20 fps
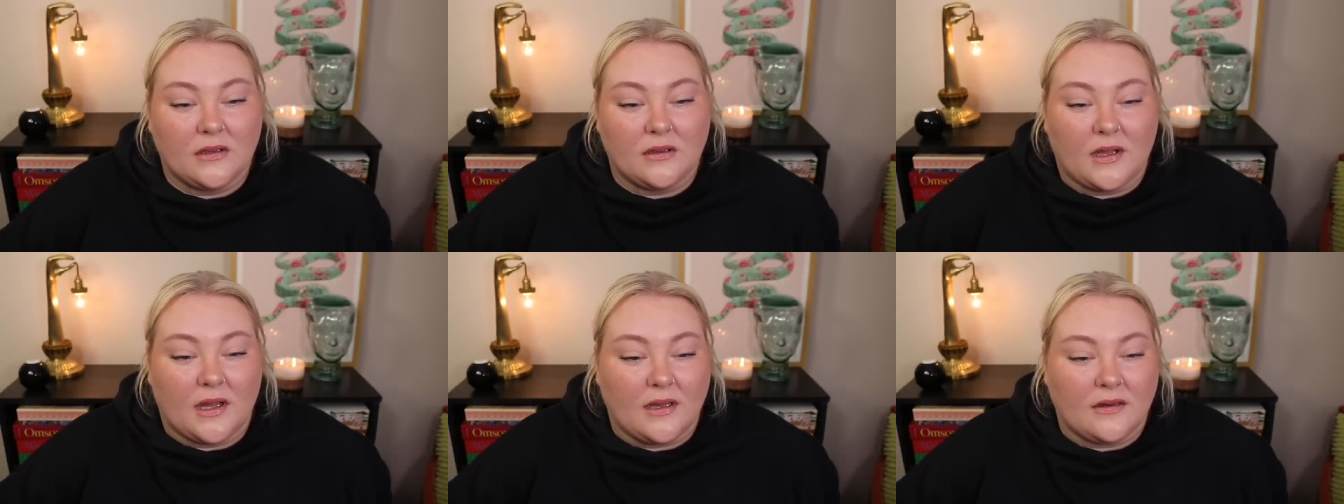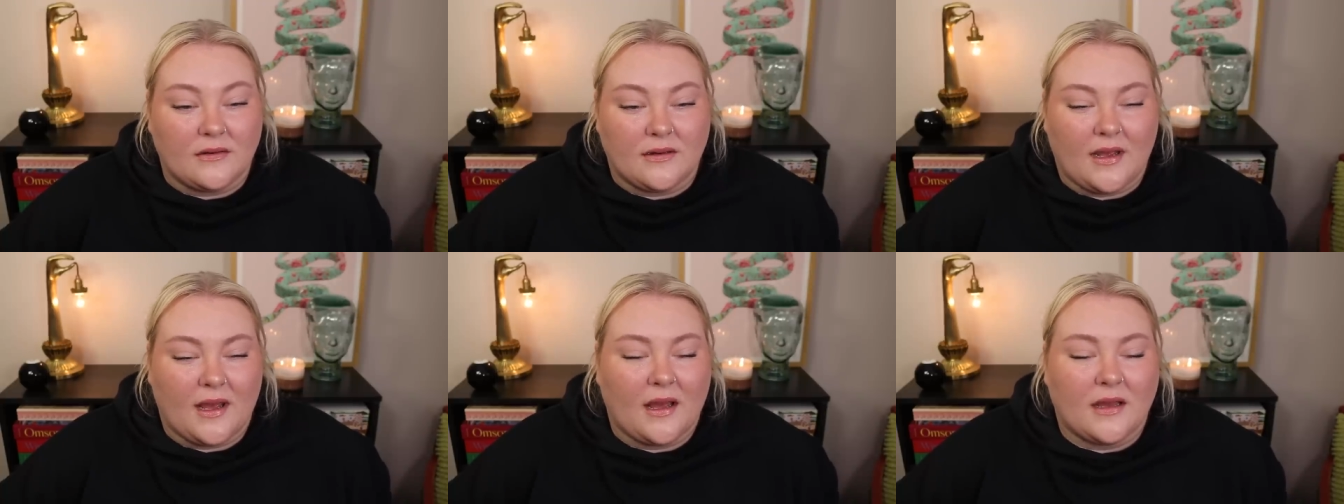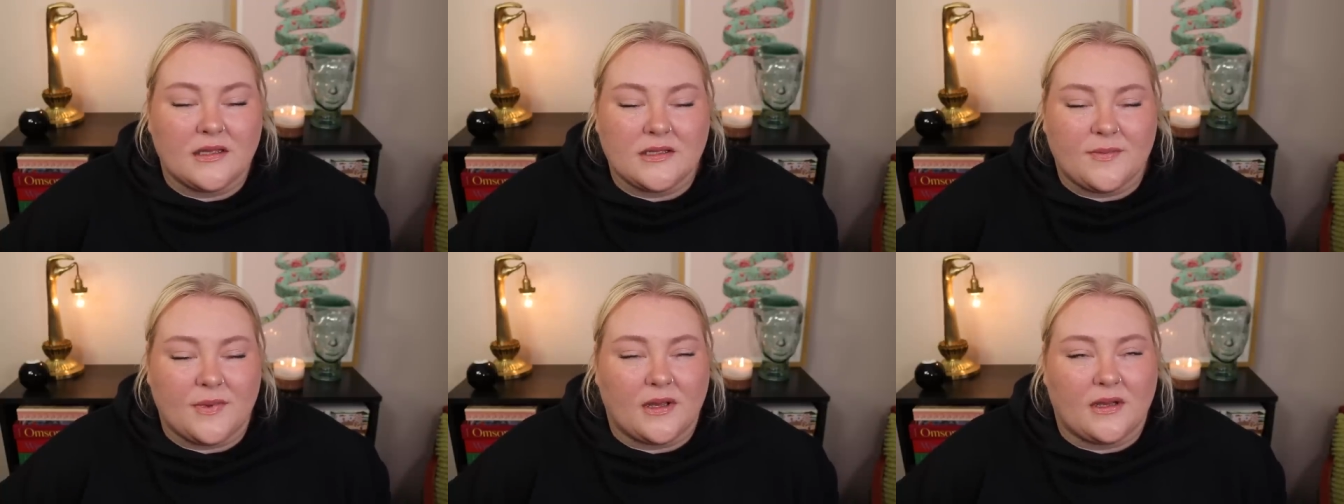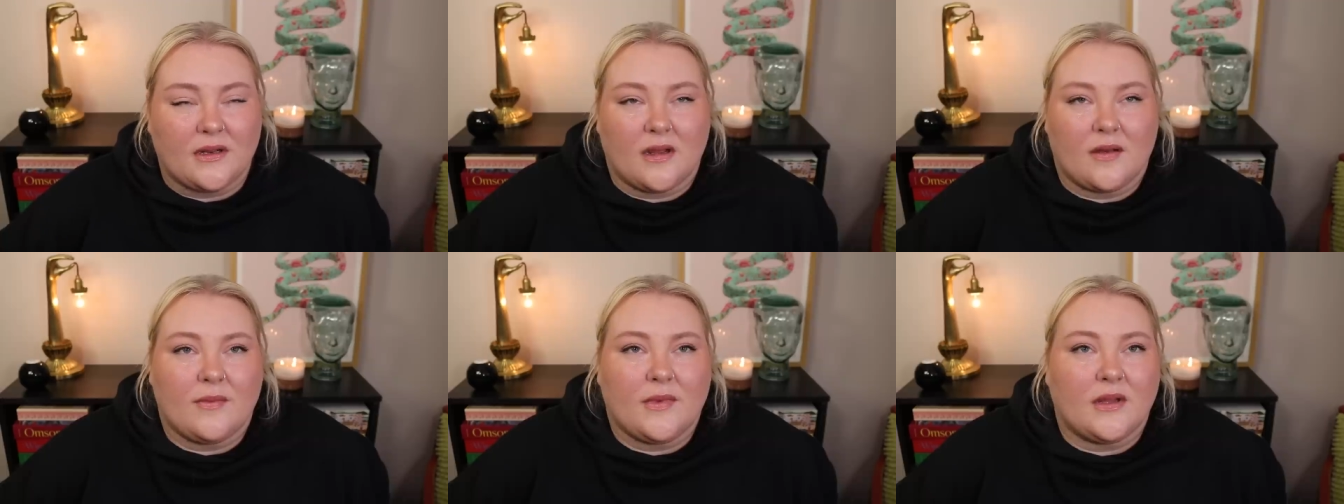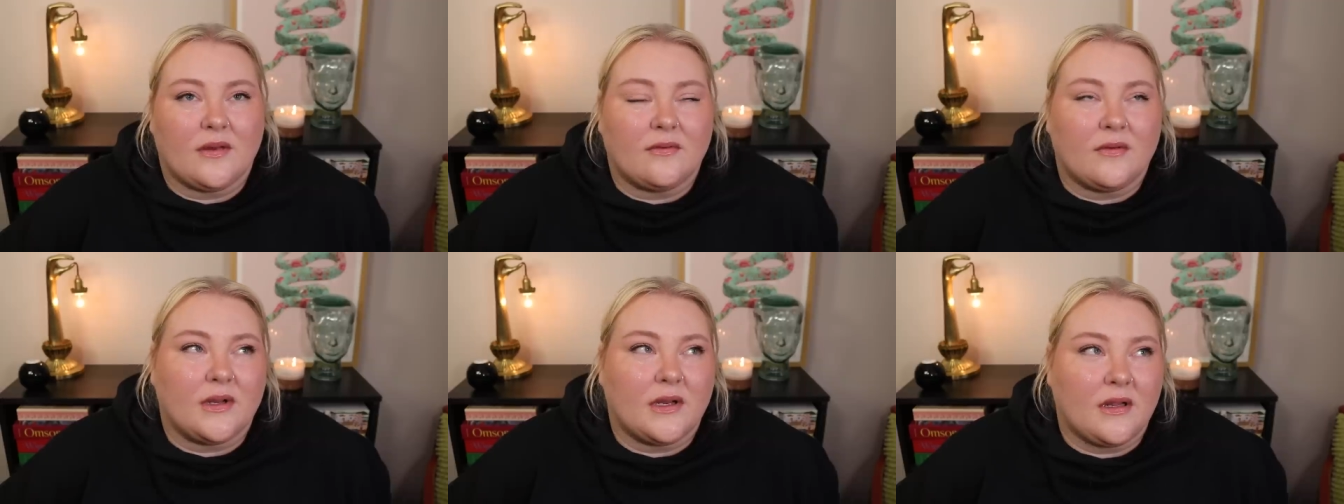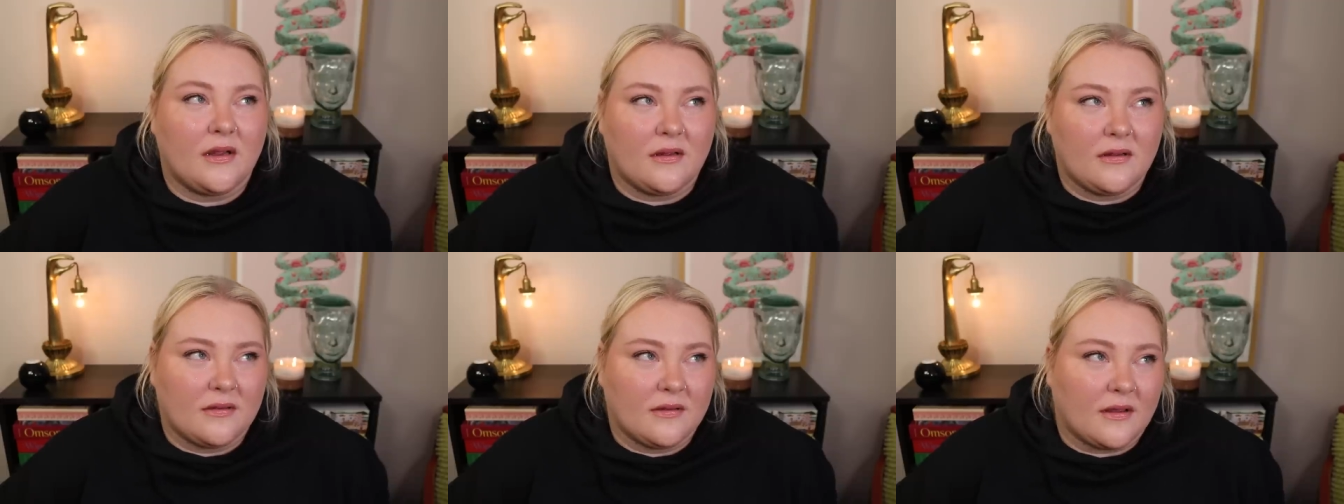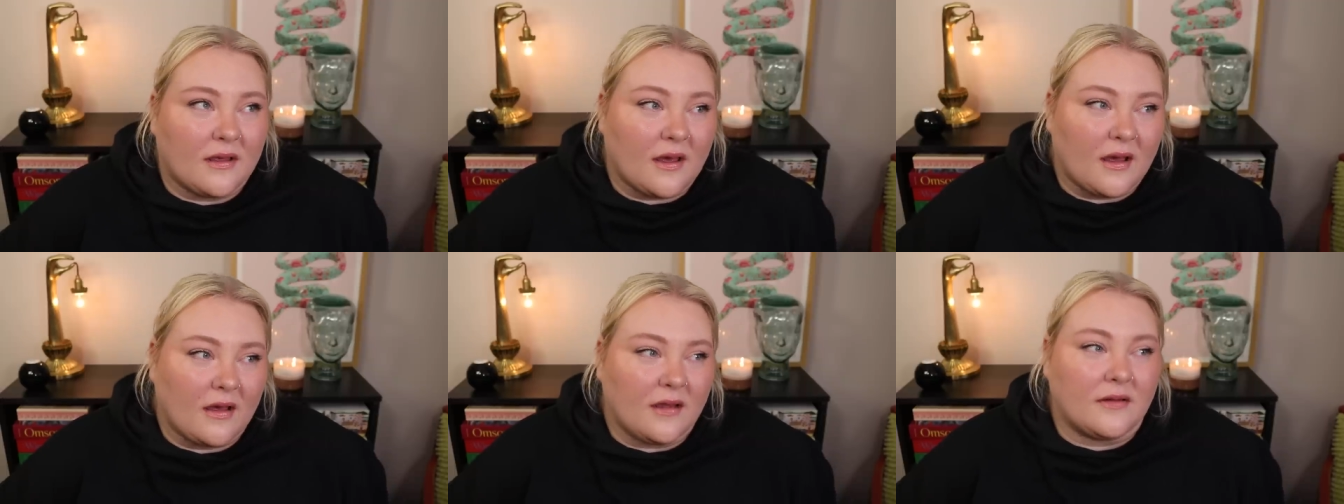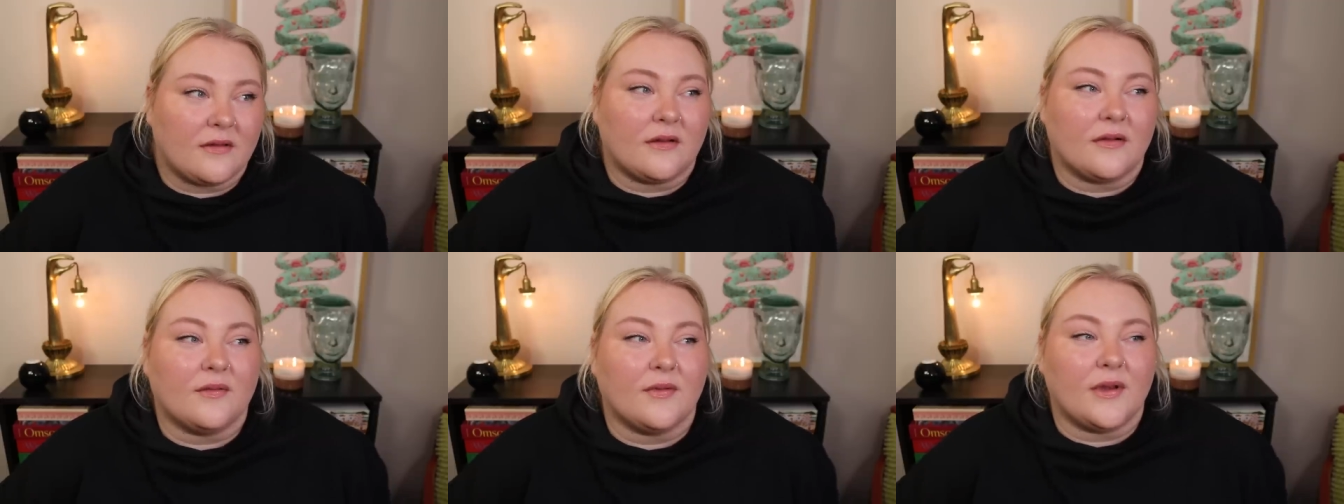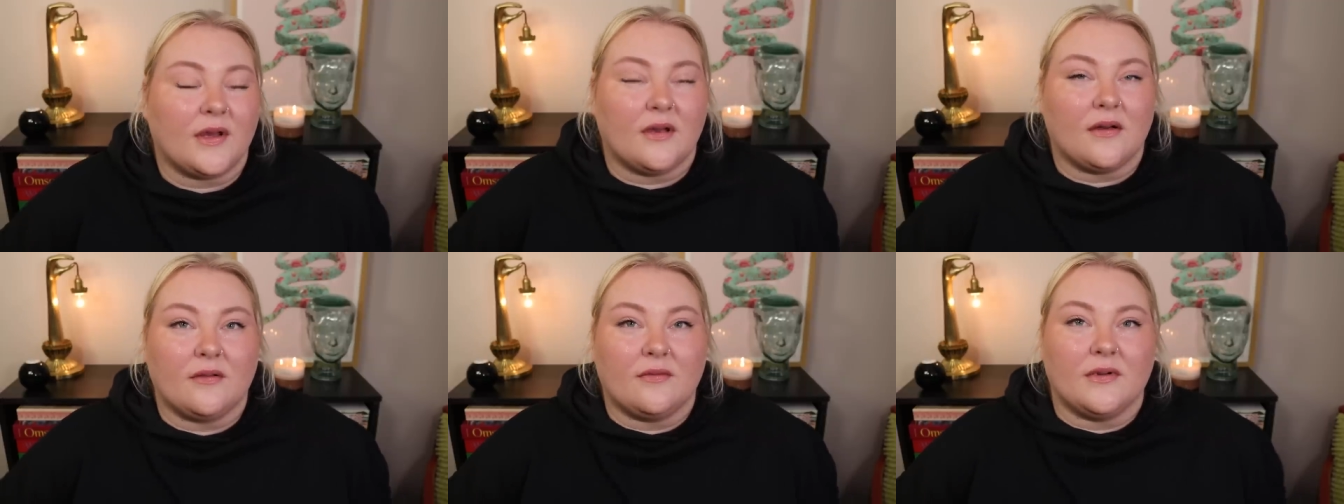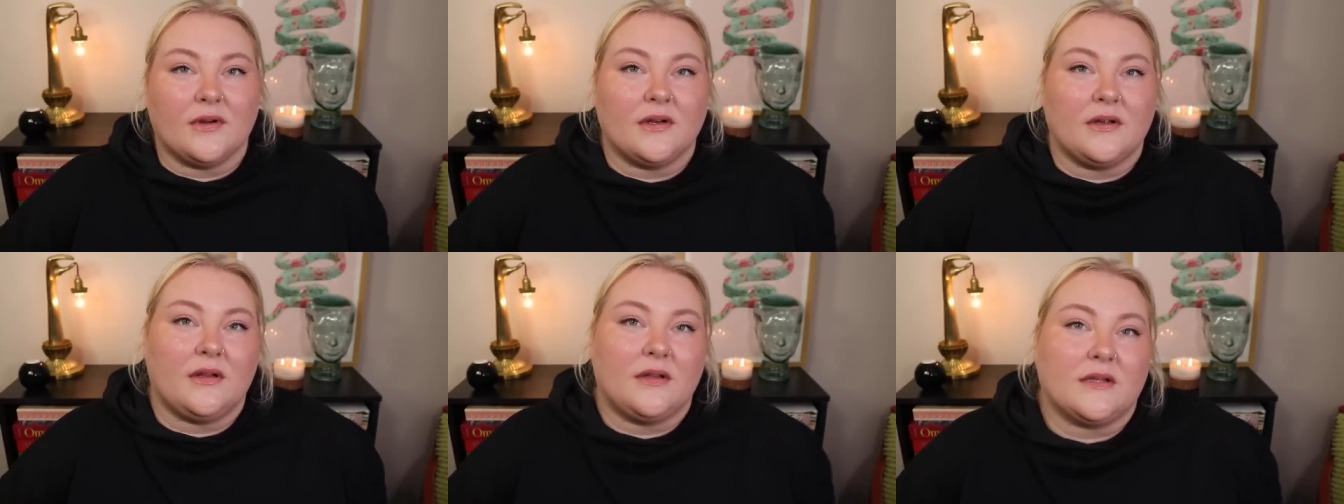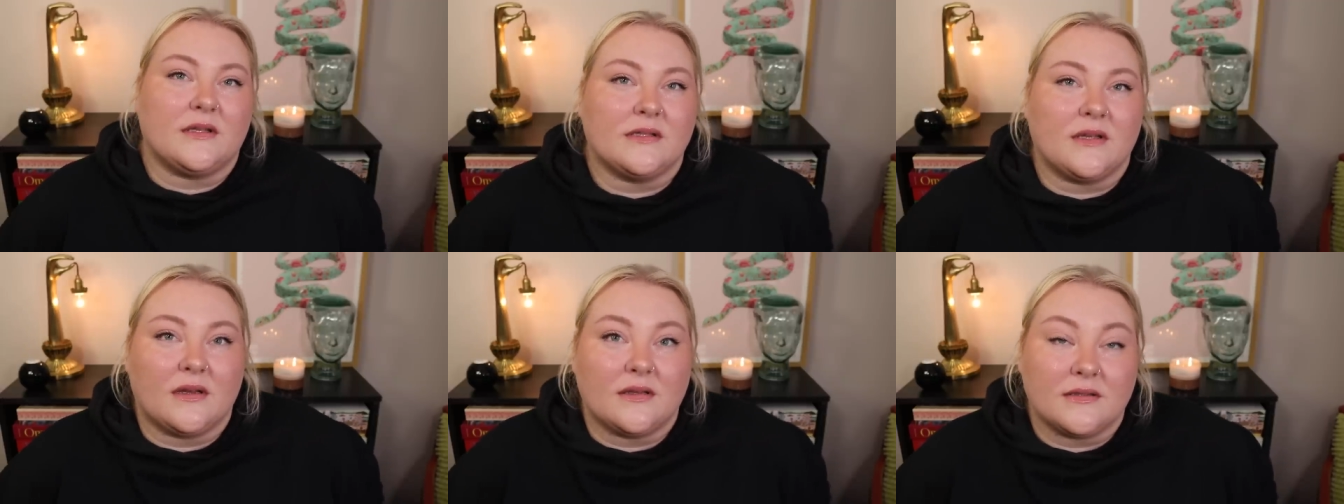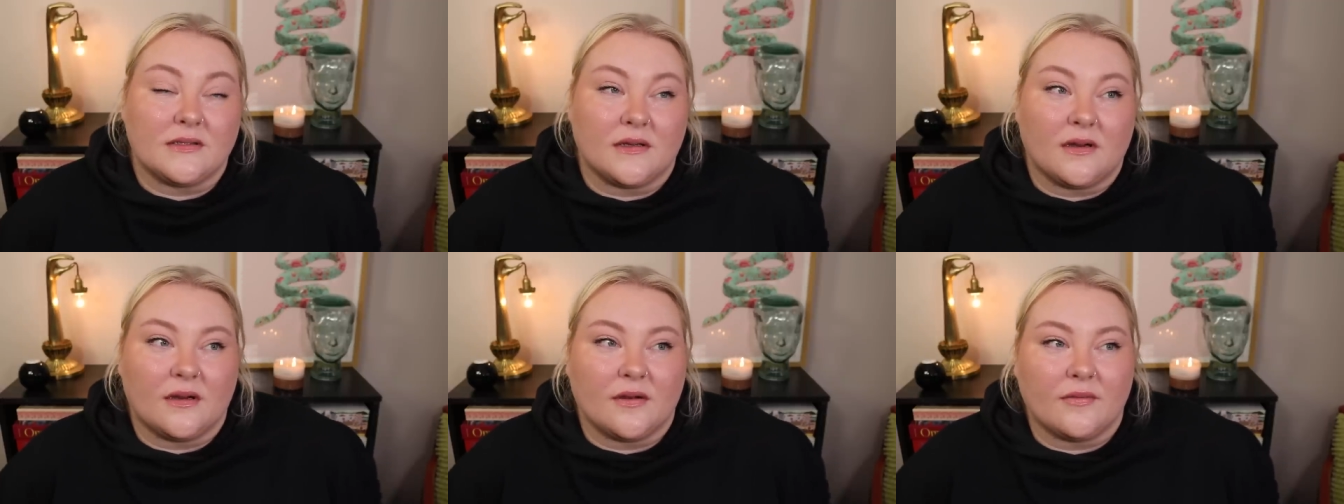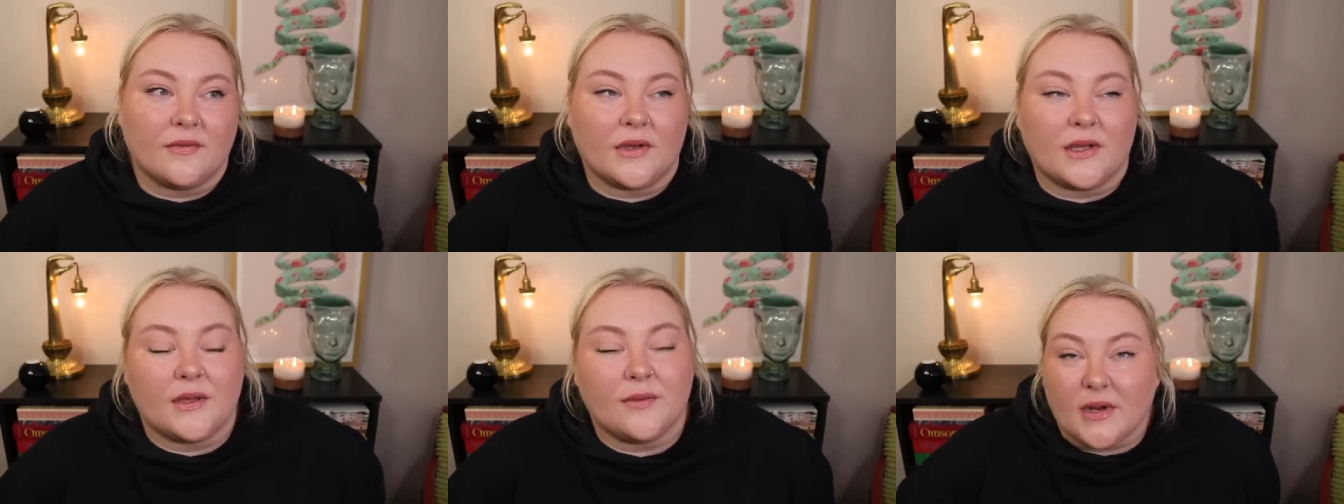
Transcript: and has been. I mean, when, God, all right, we're all exhausted, aren't we?